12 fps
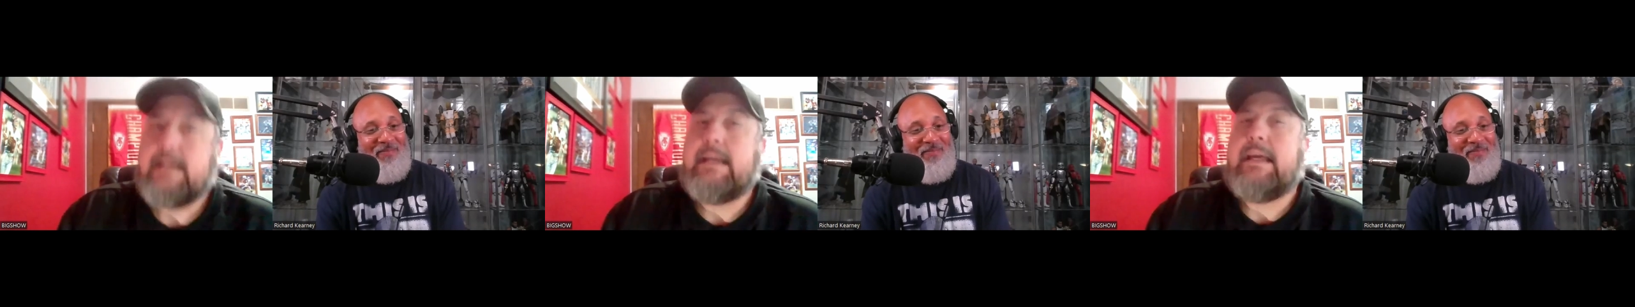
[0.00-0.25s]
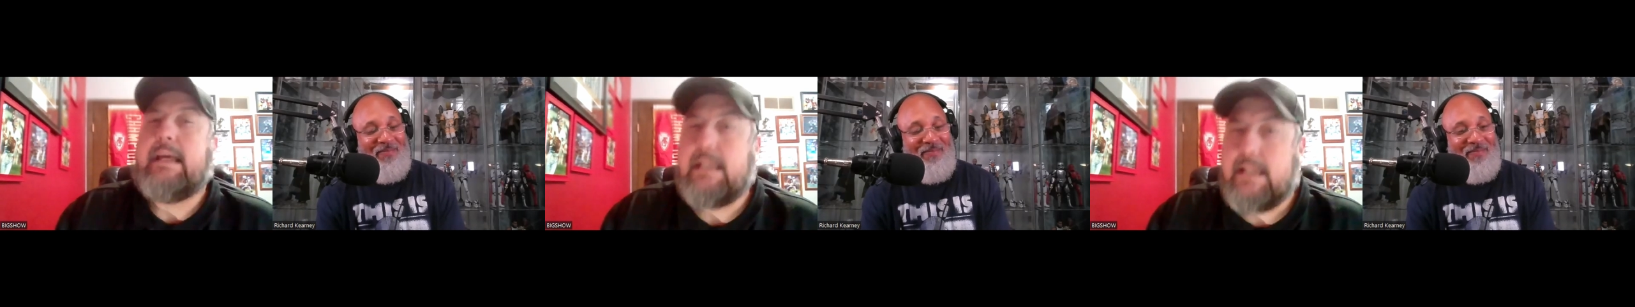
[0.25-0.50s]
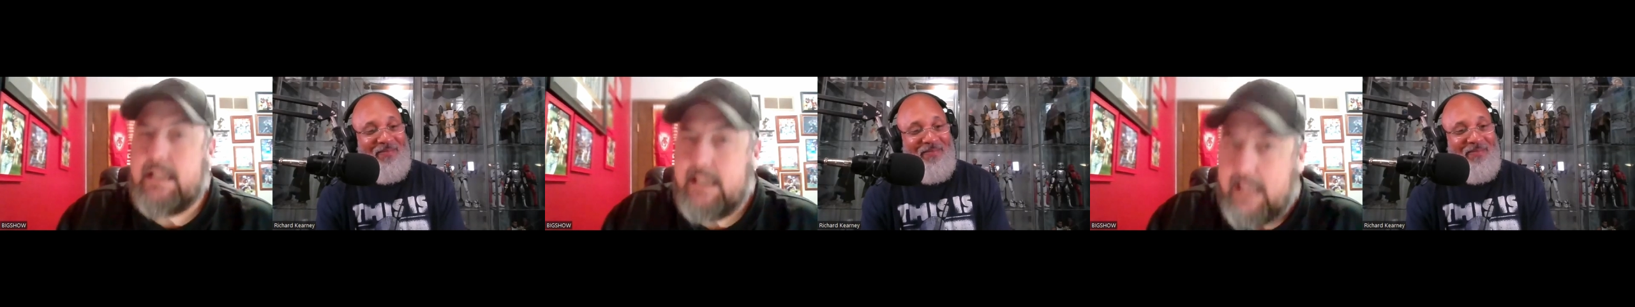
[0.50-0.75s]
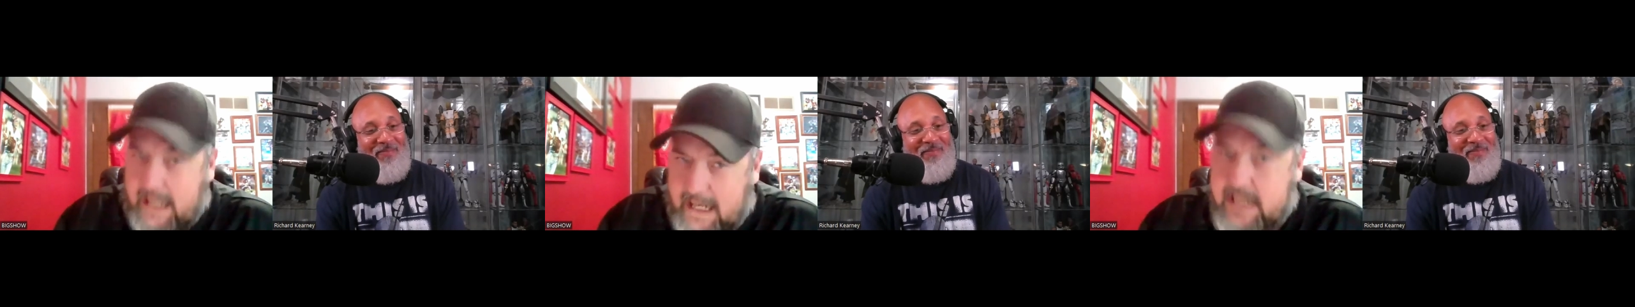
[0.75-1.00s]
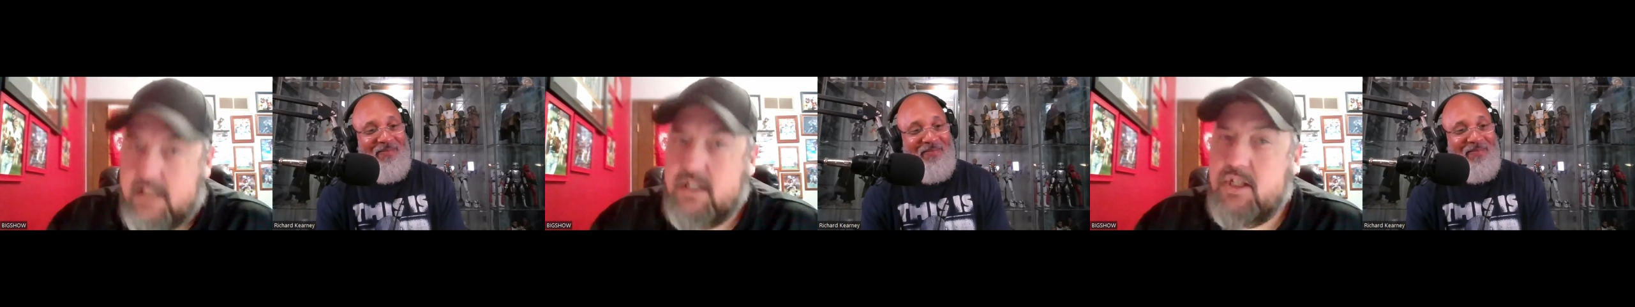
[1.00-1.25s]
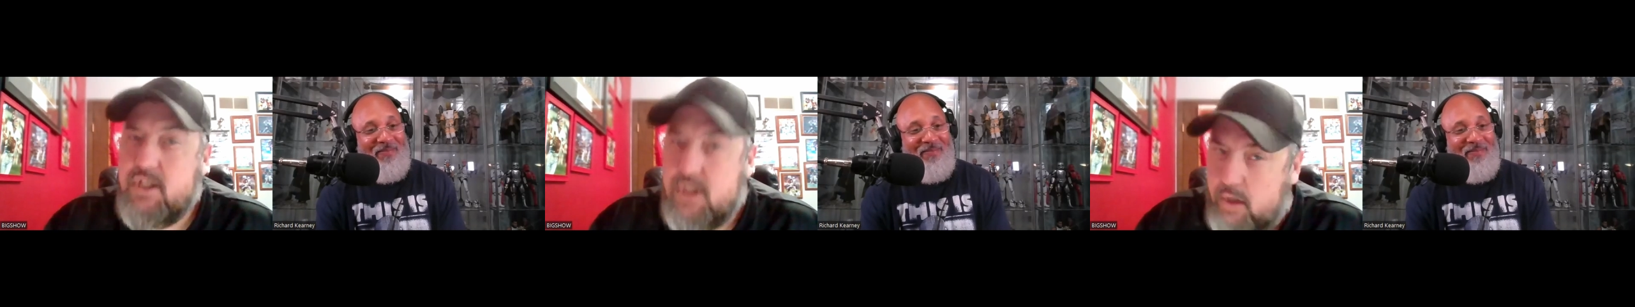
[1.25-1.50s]
Speaker 1: In the last
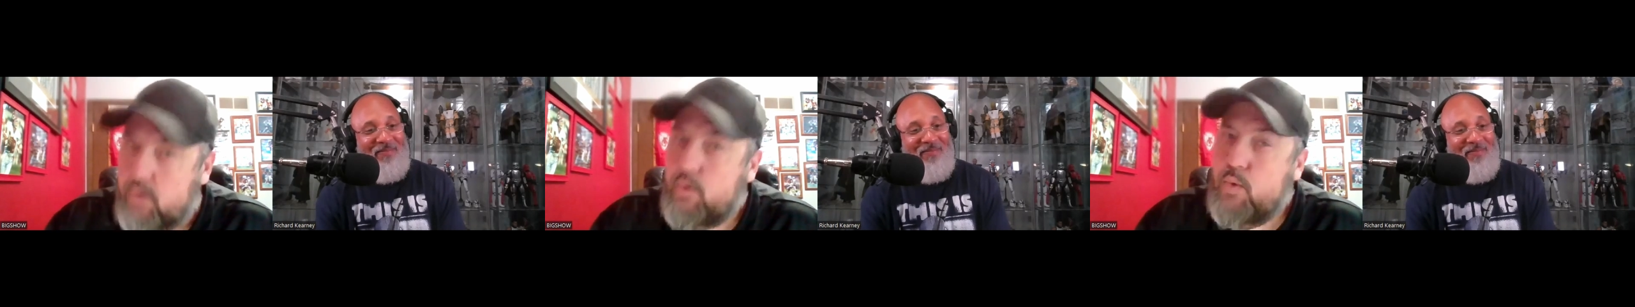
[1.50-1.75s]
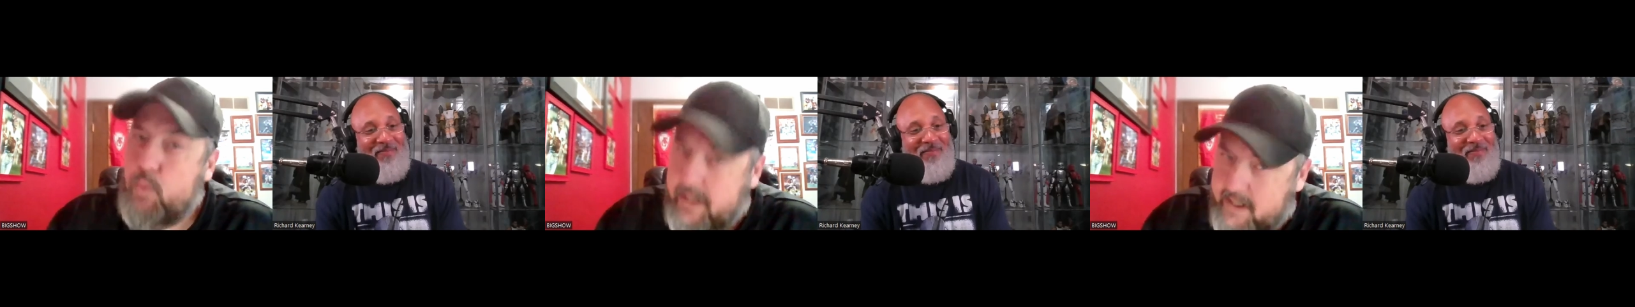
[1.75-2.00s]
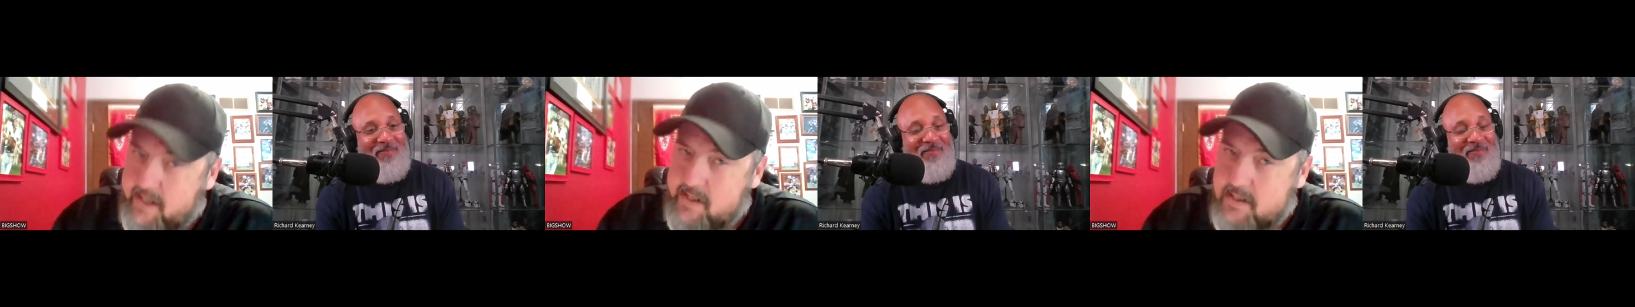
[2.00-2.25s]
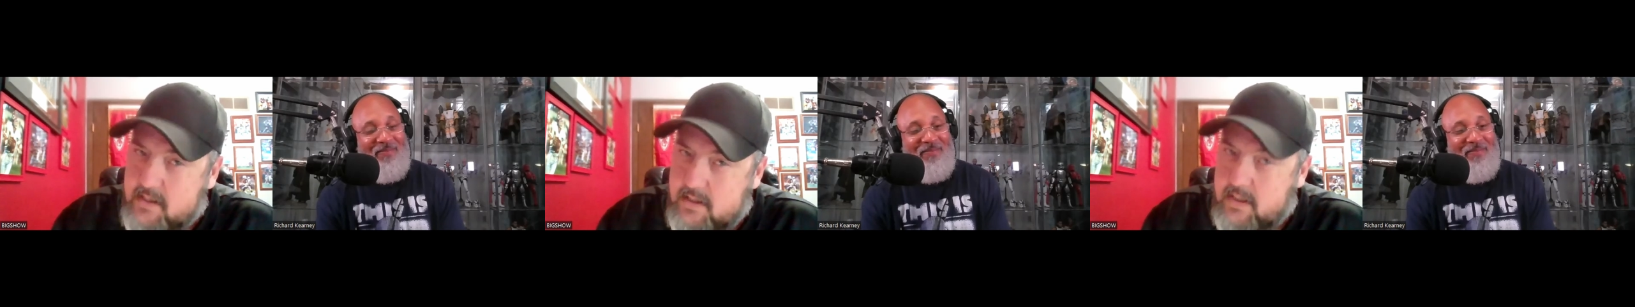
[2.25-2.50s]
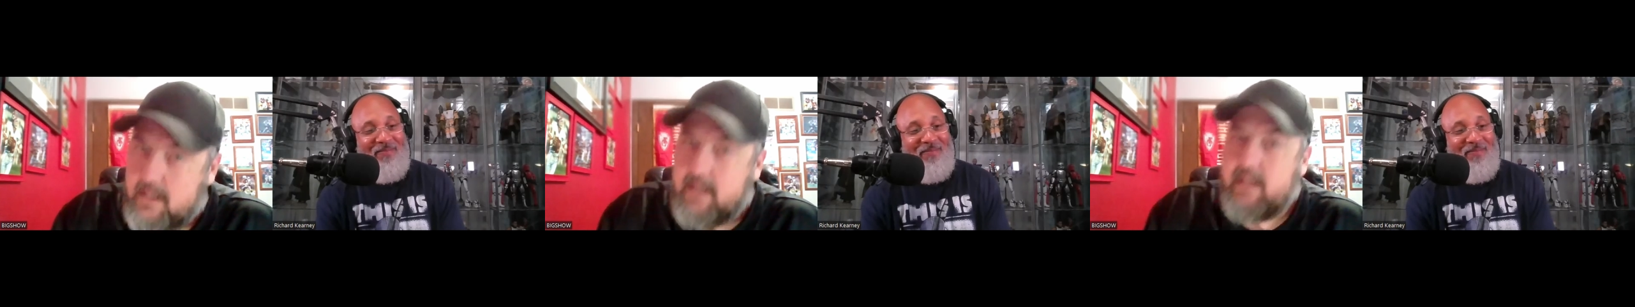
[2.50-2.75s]
2 weeks,